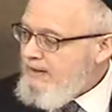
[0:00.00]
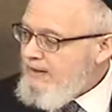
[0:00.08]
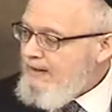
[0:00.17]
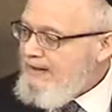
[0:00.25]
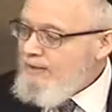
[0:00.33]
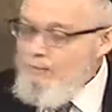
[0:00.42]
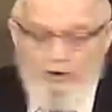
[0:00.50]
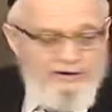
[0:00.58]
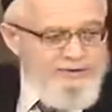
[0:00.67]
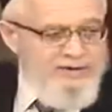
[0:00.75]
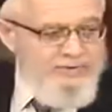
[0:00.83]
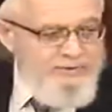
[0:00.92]
And at one
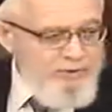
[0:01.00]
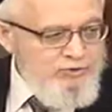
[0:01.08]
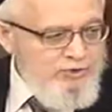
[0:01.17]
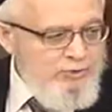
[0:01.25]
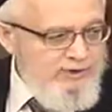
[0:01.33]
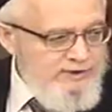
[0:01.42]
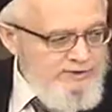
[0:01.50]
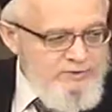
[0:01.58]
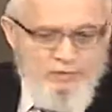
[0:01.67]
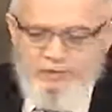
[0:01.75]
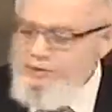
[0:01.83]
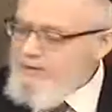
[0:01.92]
time, those coins
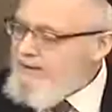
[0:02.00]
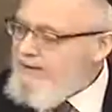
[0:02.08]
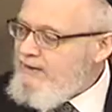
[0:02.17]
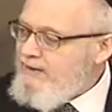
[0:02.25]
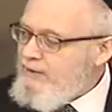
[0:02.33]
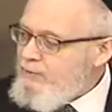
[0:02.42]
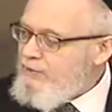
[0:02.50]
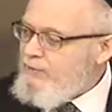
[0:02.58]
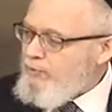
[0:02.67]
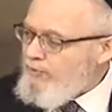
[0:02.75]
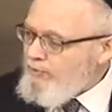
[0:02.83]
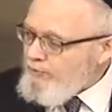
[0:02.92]
were, were,
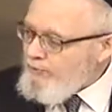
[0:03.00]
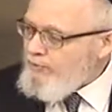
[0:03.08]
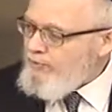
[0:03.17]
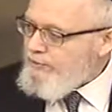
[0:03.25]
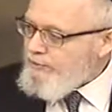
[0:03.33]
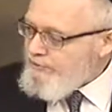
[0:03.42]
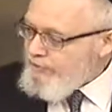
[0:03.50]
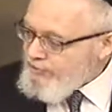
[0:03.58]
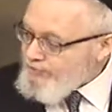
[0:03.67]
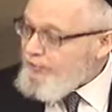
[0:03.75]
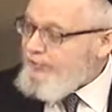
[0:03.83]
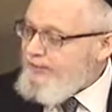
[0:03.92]
were, were
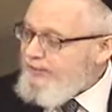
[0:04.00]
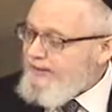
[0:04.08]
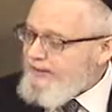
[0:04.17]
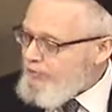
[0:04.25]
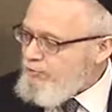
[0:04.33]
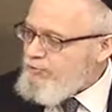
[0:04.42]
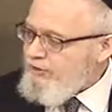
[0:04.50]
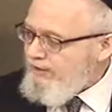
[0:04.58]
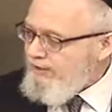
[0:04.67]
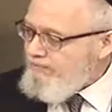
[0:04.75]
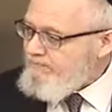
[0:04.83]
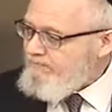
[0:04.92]
circulated in Yerushalayim.